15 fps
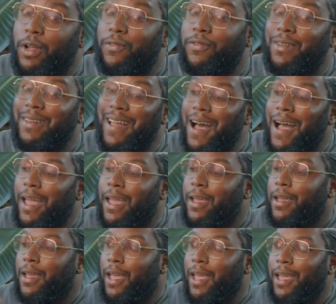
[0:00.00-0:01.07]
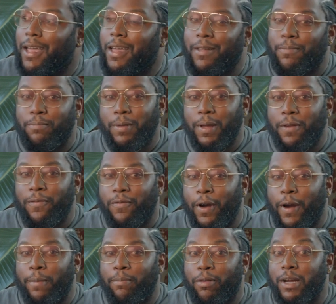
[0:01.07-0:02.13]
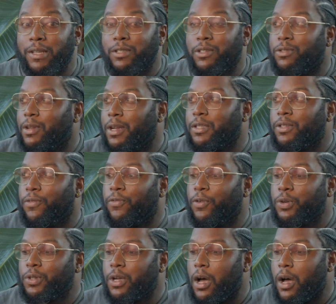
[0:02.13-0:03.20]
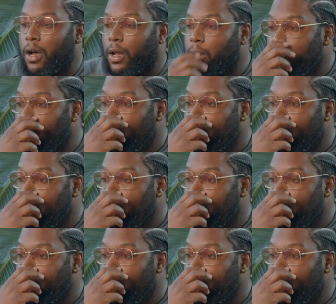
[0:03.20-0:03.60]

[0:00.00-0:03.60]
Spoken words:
If not, it could be very pricey. So that's the first con.